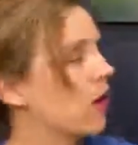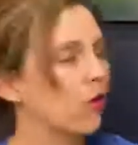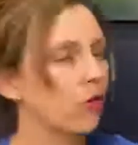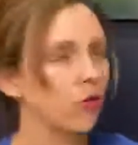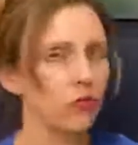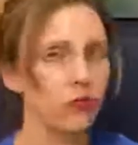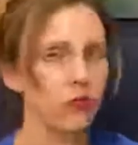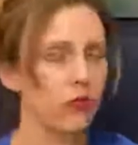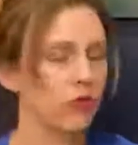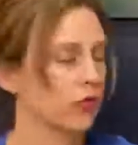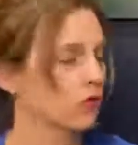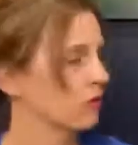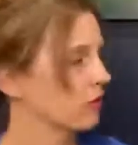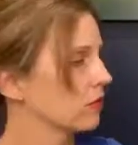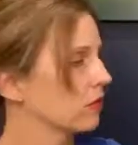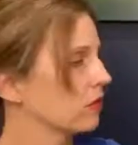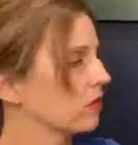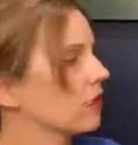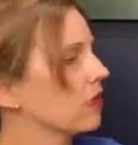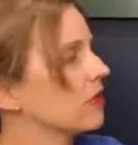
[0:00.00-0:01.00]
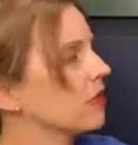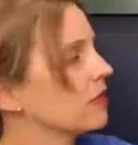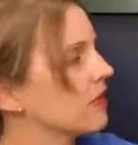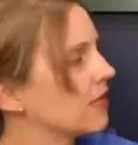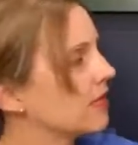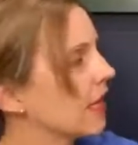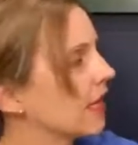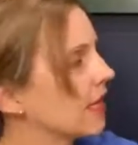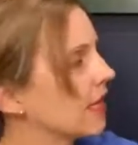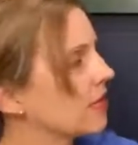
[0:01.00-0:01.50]
bones
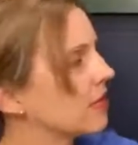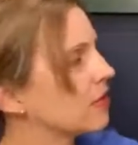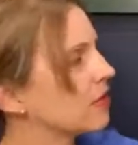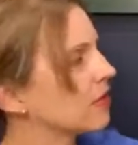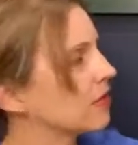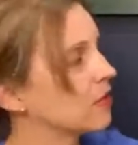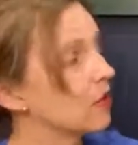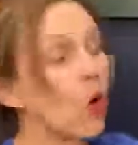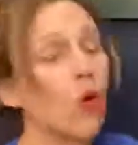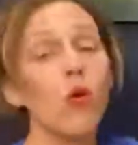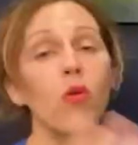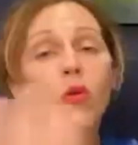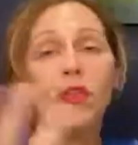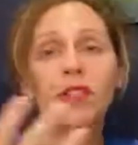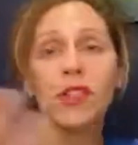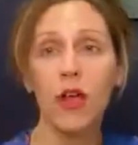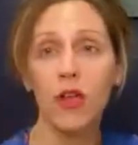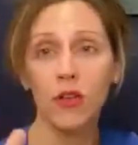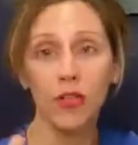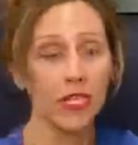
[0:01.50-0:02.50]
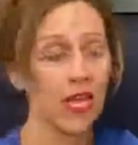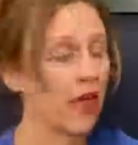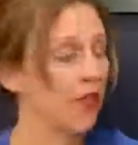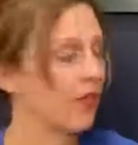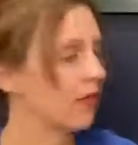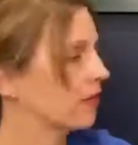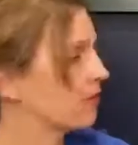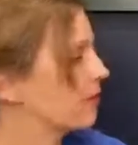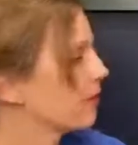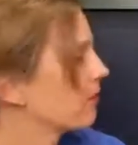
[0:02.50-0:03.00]
to take us, to hold us all
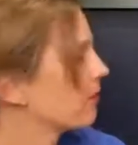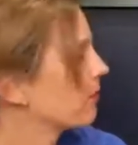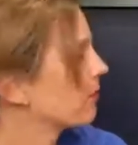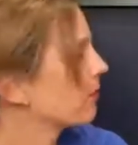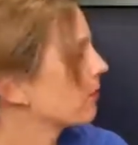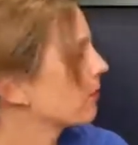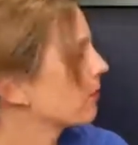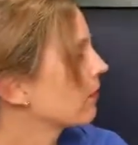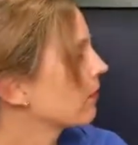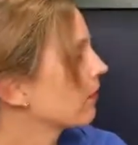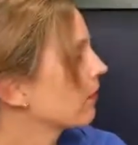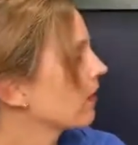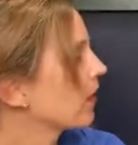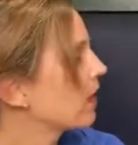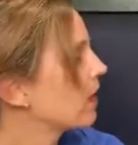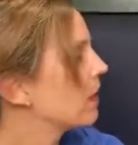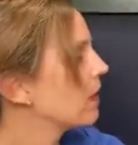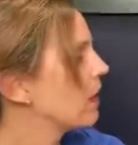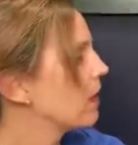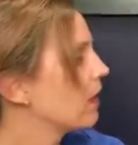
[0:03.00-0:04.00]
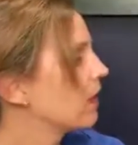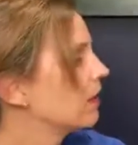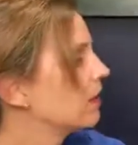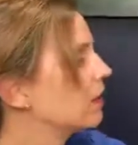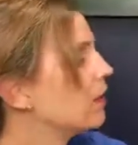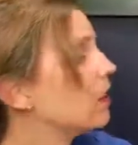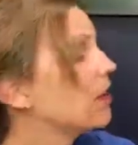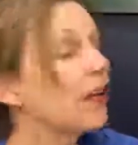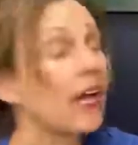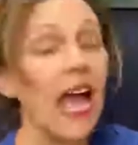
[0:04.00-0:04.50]
together.
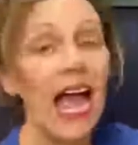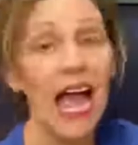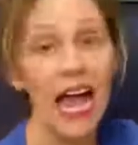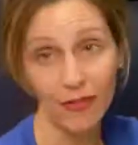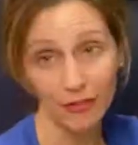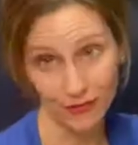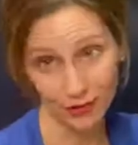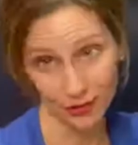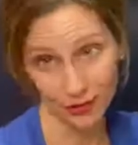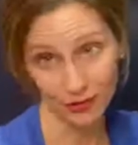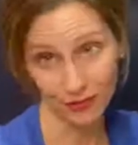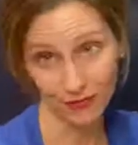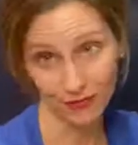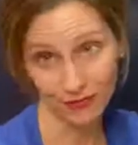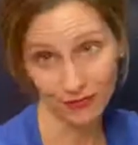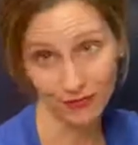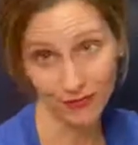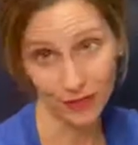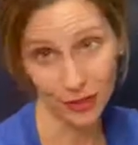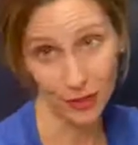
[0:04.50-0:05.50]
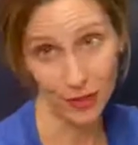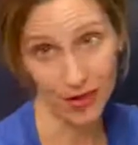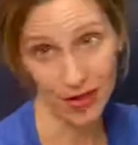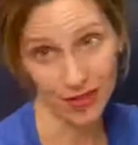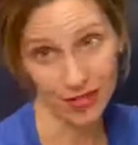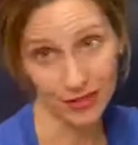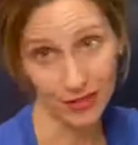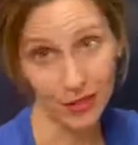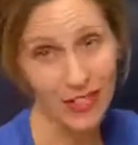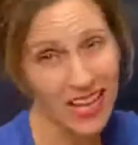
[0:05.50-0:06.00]
Look after your
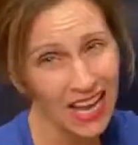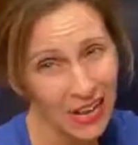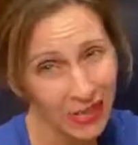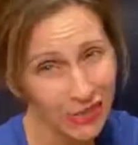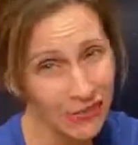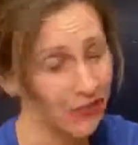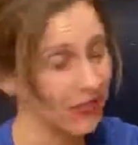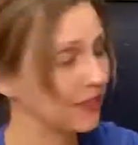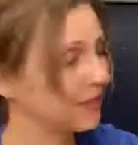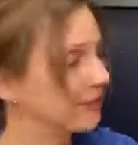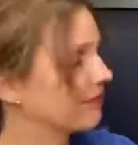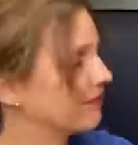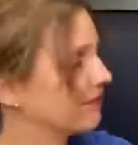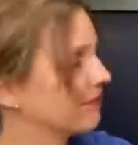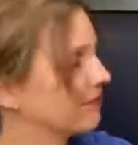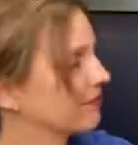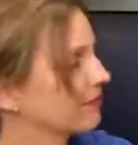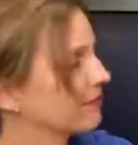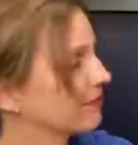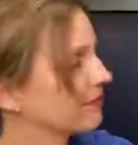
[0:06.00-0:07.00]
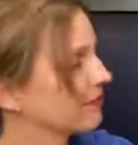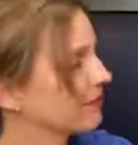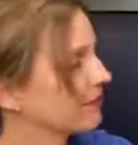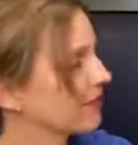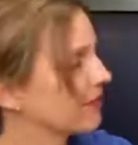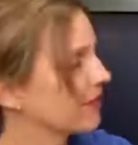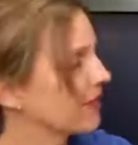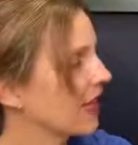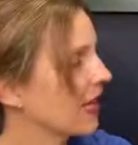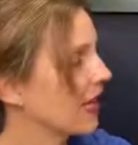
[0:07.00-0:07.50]
body, look after it,
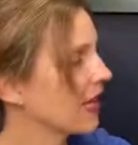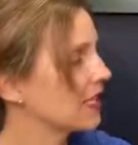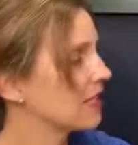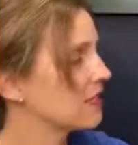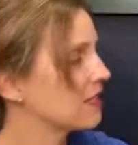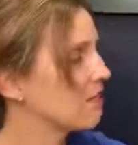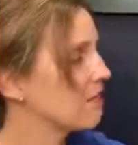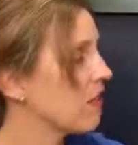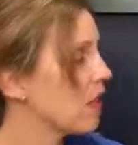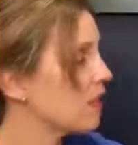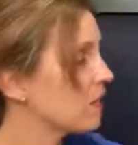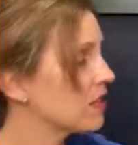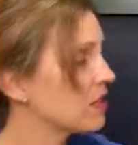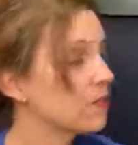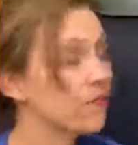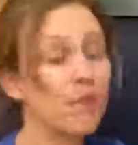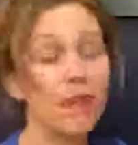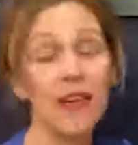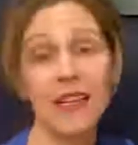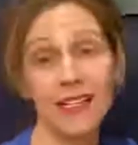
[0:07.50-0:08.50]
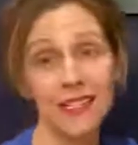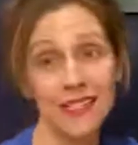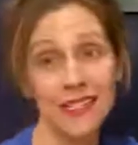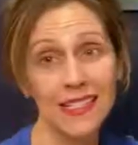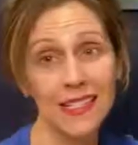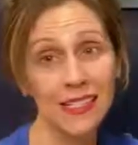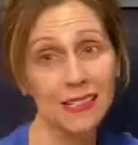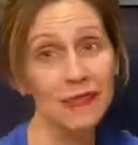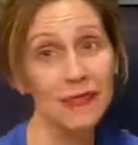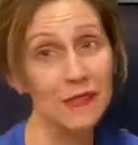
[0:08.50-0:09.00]
as most
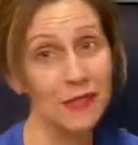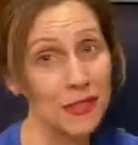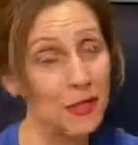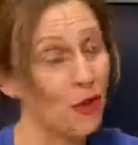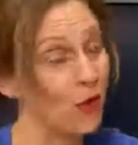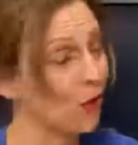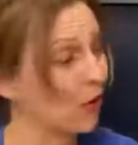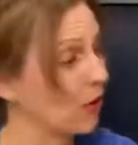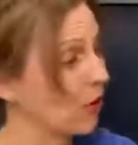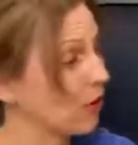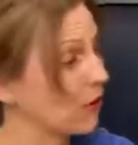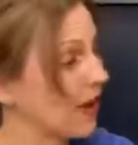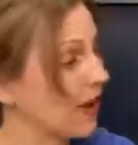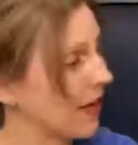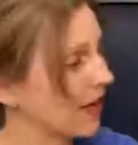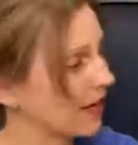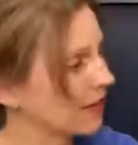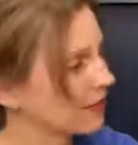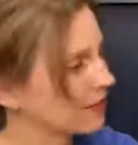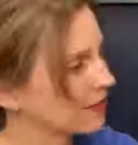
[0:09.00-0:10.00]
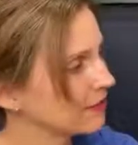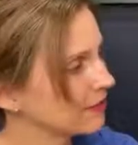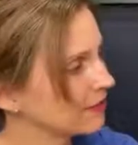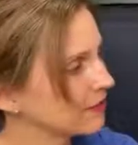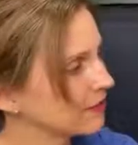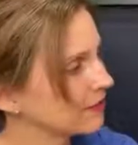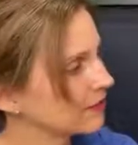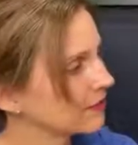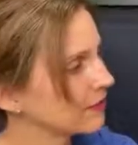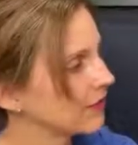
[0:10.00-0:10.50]
bits don't grow back.
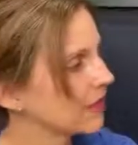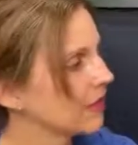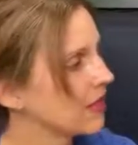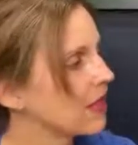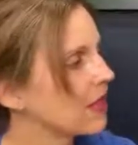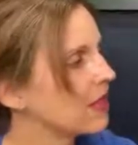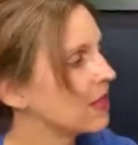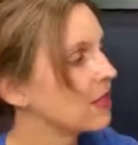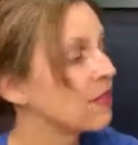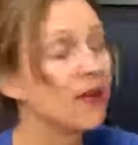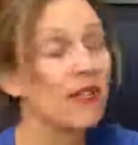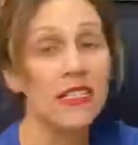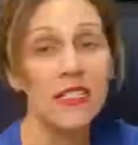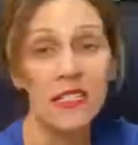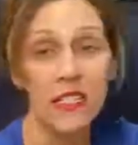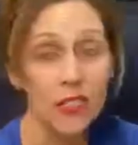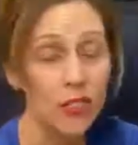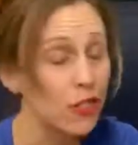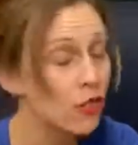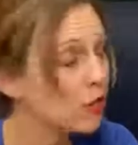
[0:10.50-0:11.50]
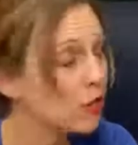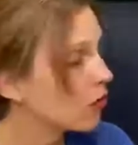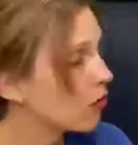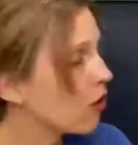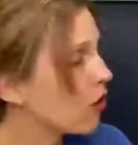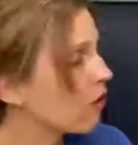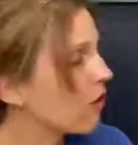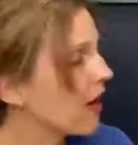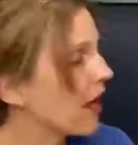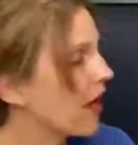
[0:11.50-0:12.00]
The bits that do
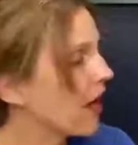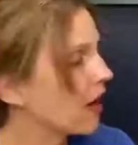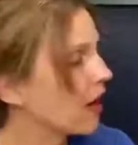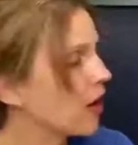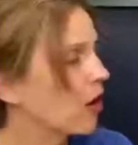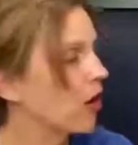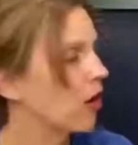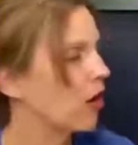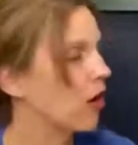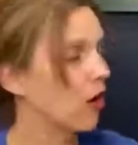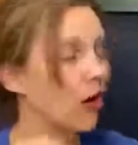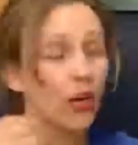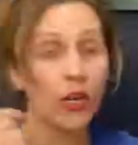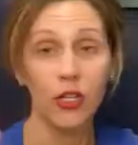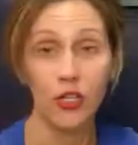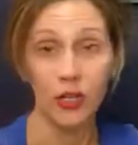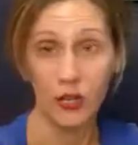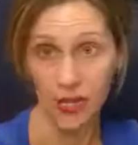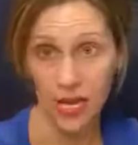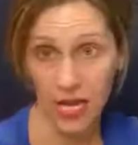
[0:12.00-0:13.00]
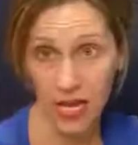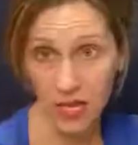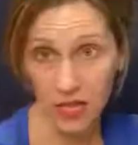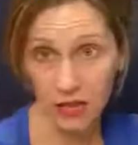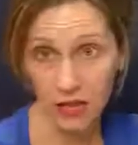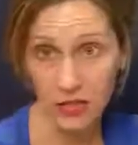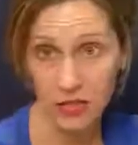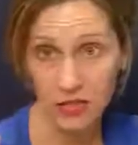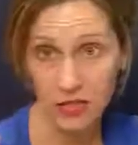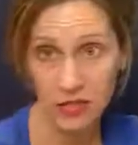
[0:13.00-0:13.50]
grow back are your
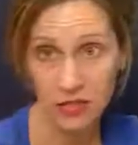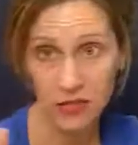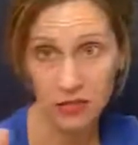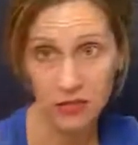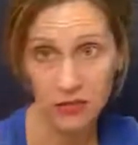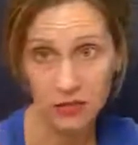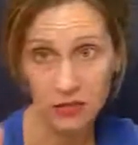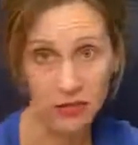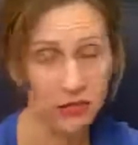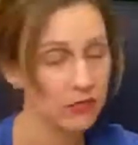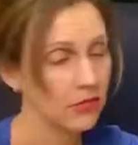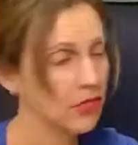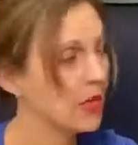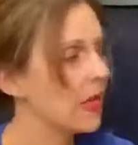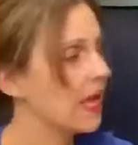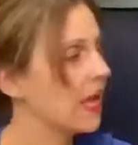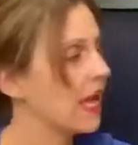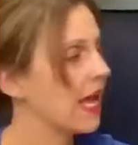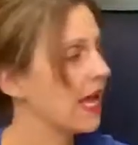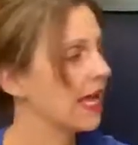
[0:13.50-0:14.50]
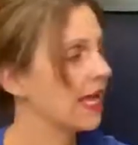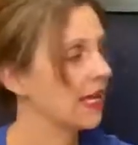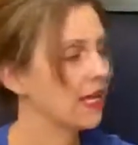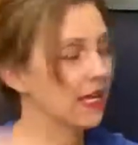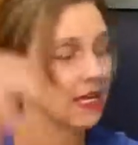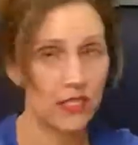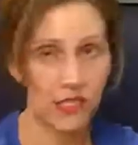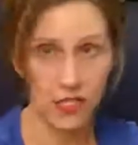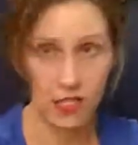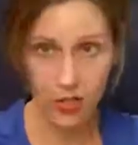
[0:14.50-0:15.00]
nails
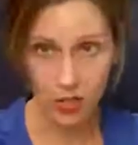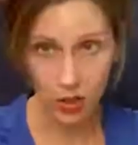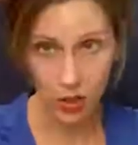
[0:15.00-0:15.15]
and